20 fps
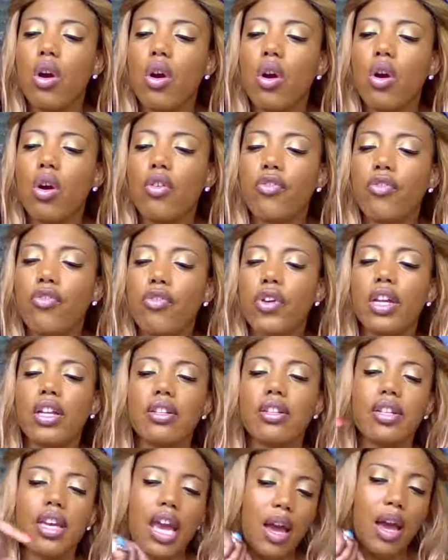or
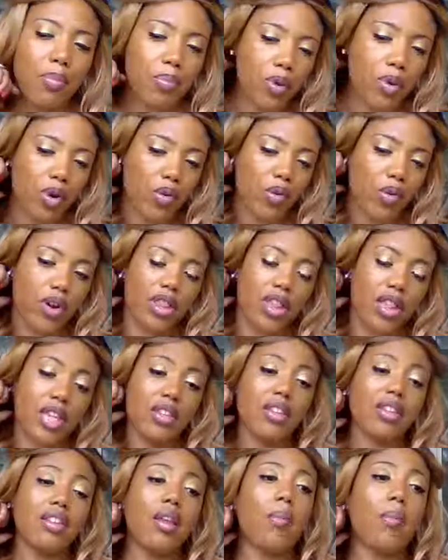friends, Capricorn. This
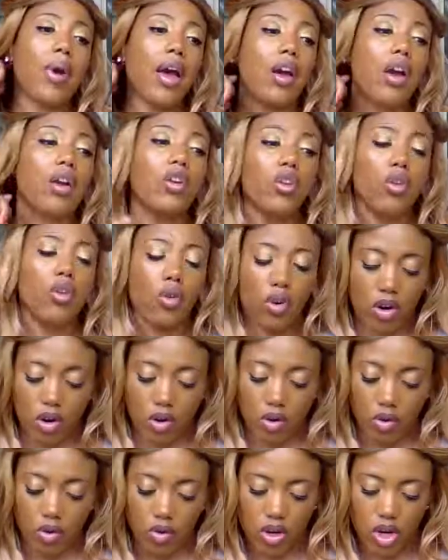is about your
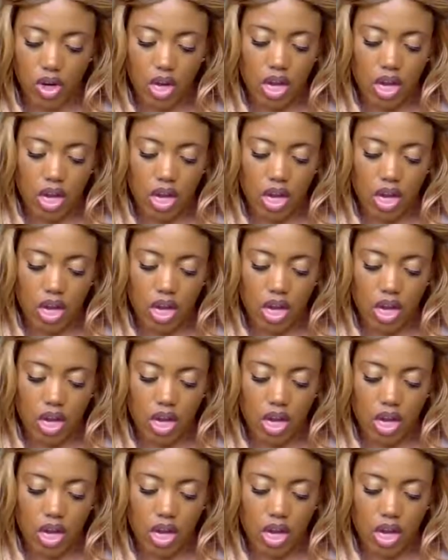own